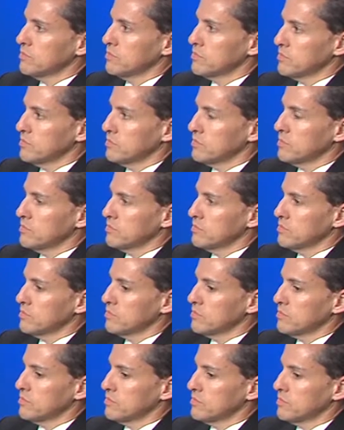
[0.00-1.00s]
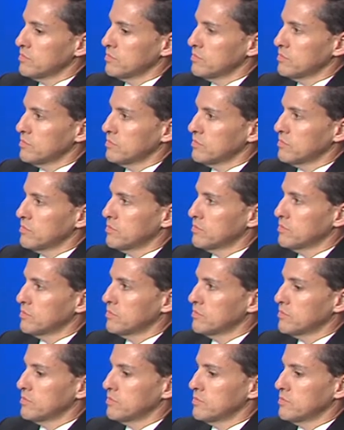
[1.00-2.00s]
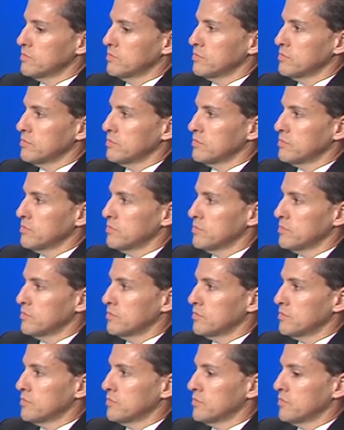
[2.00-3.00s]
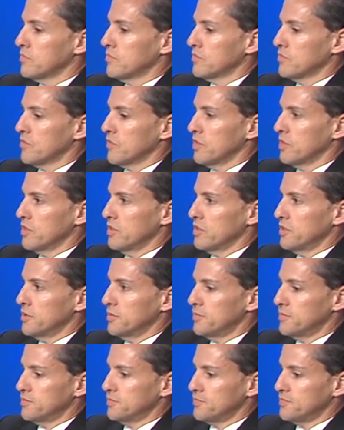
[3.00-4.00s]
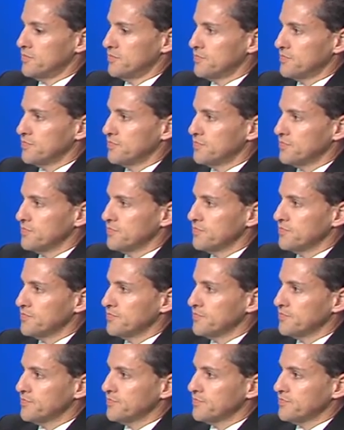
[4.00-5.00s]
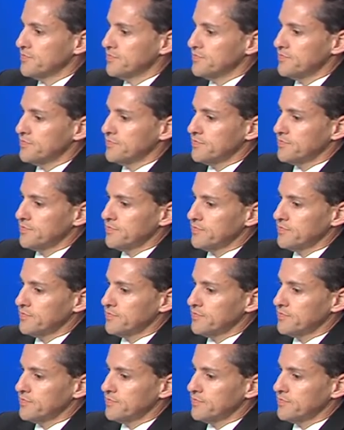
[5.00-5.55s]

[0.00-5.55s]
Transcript: (not speaking)